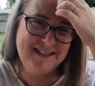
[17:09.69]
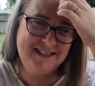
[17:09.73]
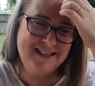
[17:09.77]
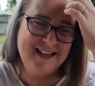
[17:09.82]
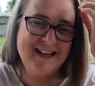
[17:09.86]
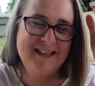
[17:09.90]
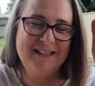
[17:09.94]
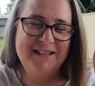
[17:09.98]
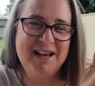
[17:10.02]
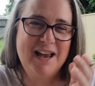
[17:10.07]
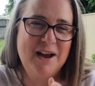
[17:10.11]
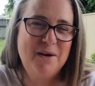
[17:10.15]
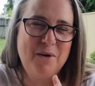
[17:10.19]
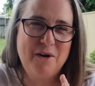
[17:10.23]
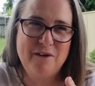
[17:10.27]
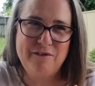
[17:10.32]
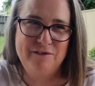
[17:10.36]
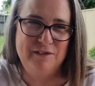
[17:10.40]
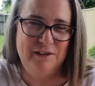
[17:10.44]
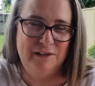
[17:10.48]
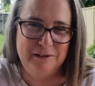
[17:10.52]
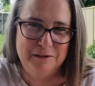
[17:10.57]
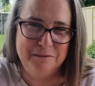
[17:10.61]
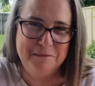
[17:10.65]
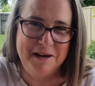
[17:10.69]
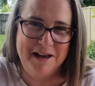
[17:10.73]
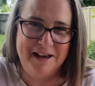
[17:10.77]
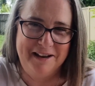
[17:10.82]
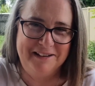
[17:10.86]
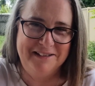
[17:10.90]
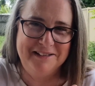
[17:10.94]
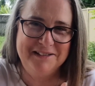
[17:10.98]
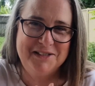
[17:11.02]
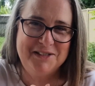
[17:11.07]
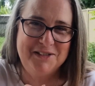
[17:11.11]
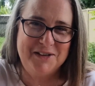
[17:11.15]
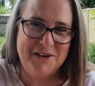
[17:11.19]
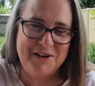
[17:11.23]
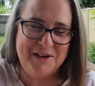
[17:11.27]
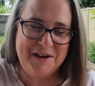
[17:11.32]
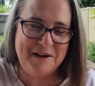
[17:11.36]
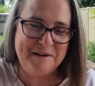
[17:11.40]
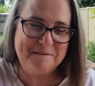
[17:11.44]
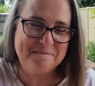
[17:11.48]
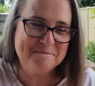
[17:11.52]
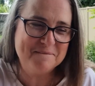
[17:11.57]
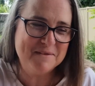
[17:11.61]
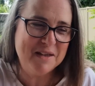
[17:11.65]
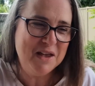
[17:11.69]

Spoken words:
That's how I feel about it. So yeah.